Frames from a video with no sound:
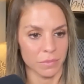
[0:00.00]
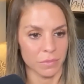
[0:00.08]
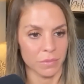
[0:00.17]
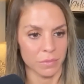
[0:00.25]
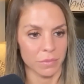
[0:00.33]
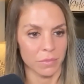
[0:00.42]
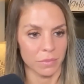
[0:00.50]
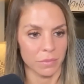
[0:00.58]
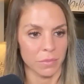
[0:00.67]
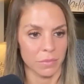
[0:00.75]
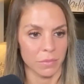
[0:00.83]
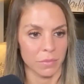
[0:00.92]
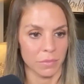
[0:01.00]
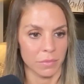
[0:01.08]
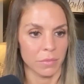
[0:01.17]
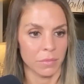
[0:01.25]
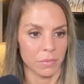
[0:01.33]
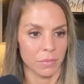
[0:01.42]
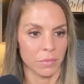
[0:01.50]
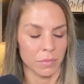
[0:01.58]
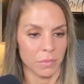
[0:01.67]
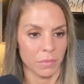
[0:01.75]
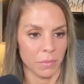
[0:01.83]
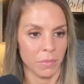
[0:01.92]

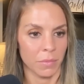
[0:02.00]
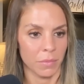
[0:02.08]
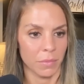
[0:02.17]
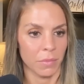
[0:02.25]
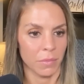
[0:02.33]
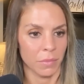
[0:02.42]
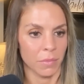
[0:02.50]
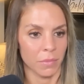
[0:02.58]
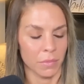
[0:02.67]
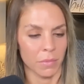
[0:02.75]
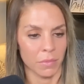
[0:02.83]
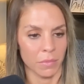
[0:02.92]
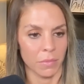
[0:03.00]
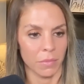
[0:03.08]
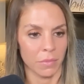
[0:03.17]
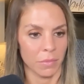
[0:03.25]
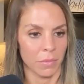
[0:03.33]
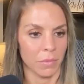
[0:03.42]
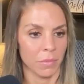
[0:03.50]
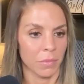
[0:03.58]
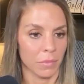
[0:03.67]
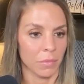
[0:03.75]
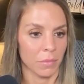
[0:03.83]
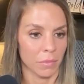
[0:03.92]

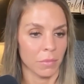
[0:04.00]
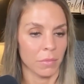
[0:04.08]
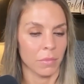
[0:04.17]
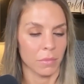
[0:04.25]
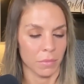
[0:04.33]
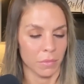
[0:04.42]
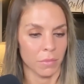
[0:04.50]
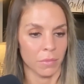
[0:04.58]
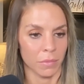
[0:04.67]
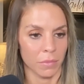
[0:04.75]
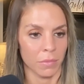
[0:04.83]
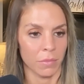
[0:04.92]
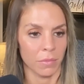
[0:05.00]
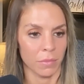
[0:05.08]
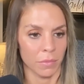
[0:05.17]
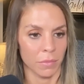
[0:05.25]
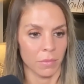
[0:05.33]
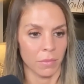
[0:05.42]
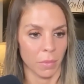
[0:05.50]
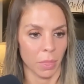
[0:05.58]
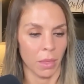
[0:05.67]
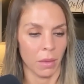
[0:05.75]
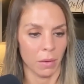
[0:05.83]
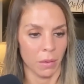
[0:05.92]

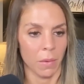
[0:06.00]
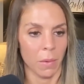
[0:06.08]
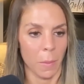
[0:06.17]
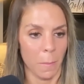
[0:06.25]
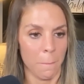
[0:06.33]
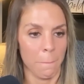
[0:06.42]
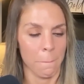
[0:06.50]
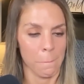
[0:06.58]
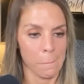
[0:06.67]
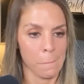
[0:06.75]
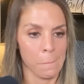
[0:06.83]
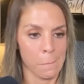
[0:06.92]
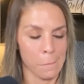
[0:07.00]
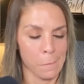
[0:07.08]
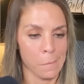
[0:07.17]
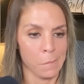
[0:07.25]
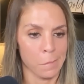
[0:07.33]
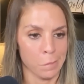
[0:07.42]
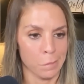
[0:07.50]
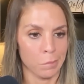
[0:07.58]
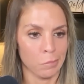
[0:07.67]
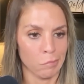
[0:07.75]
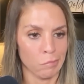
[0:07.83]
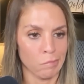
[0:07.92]
(silent)